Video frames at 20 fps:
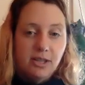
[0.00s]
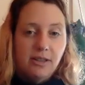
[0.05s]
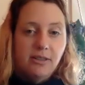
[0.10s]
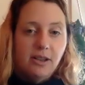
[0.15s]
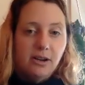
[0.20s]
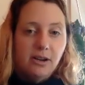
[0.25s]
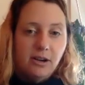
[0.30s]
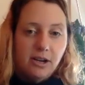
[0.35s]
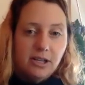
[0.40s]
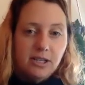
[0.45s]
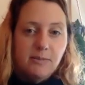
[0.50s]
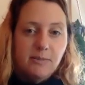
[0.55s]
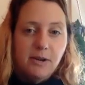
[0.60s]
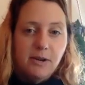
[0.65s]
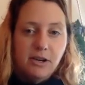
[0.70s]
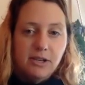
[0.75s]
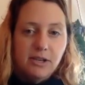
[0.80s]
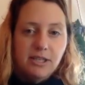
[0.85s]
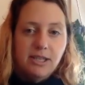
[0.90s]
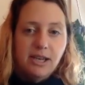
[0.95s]
that they're
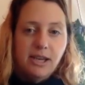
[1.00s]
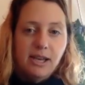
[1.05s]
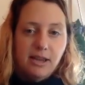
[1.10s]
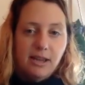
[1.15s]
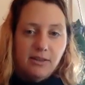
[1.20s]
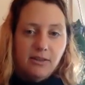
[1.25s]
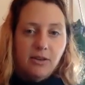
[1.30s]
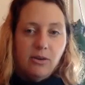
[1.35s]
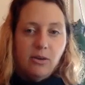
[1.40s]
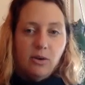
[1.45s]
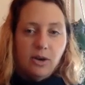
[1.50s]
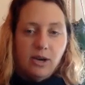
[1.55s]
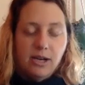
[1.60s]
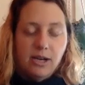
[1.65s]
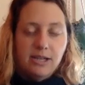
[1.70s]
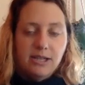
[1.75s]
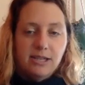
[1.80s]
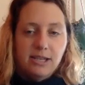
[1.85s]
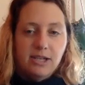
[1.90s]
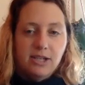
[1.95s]
experiencing in their
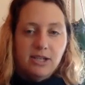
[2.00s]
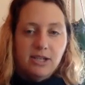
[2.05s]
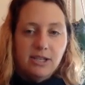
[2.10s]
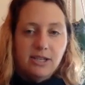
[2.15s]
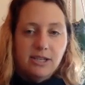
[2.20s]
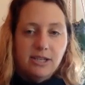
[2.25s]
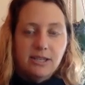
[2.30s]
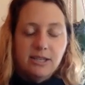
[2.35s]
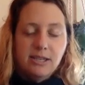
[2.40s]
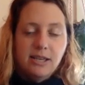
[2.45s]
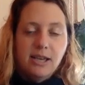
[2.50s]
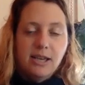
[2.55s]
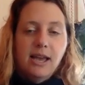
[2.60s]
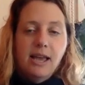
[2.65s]
organizations.